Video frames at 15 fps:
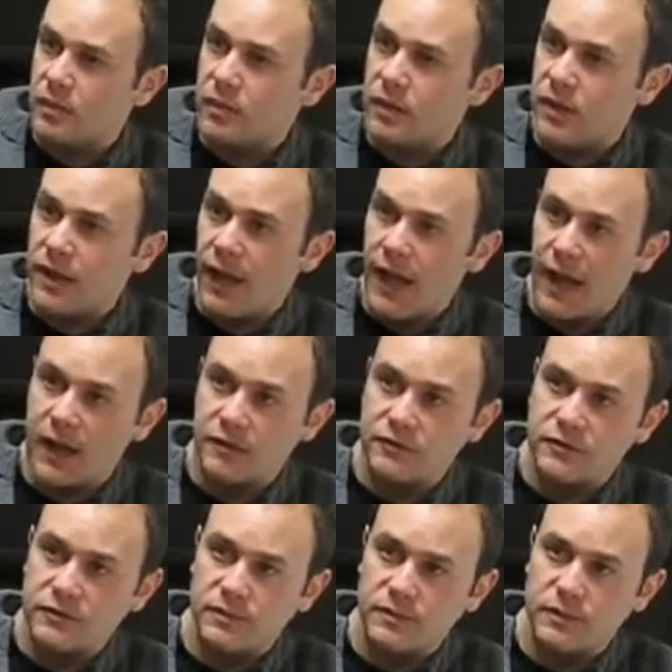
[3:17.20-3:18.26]
in half.
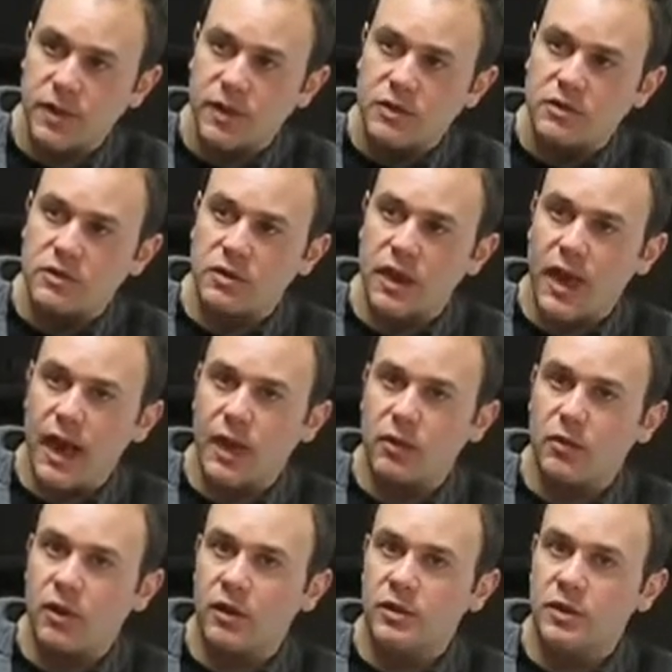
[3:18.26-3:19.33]
So the
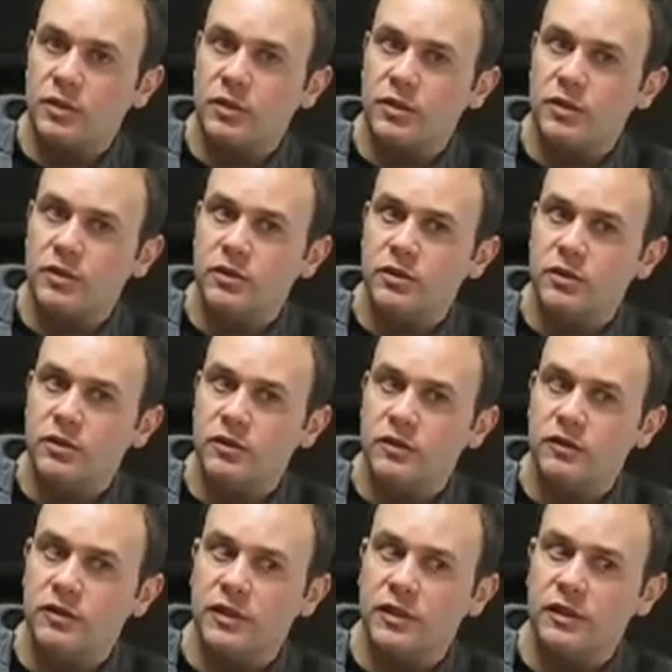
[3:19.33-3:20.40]
Adderall he would use
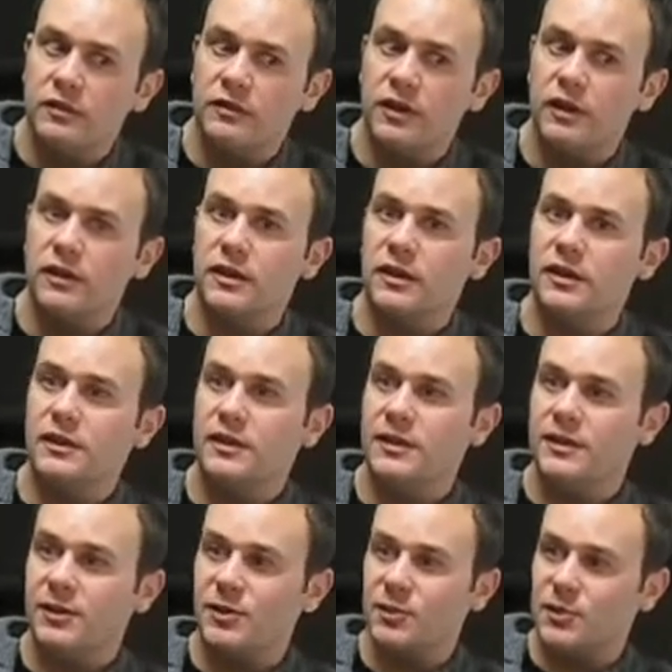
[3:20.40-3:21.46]
if he felt like he
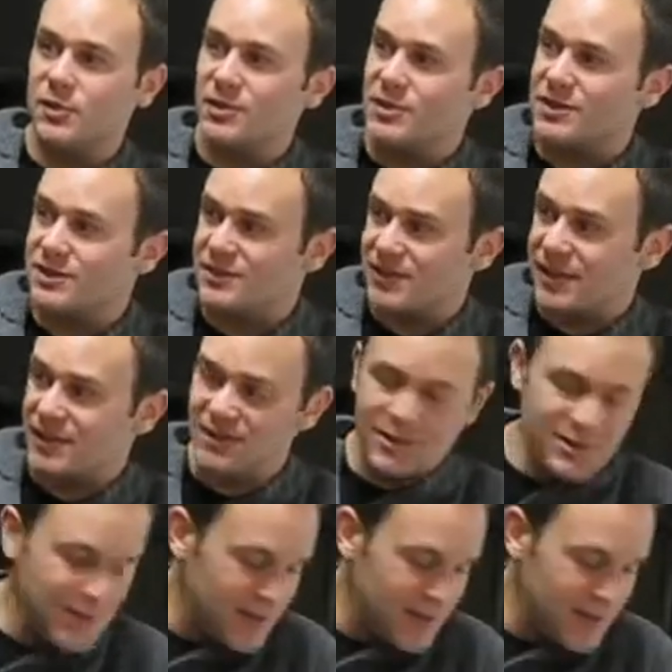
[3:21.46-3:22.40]
needed a boost of energy.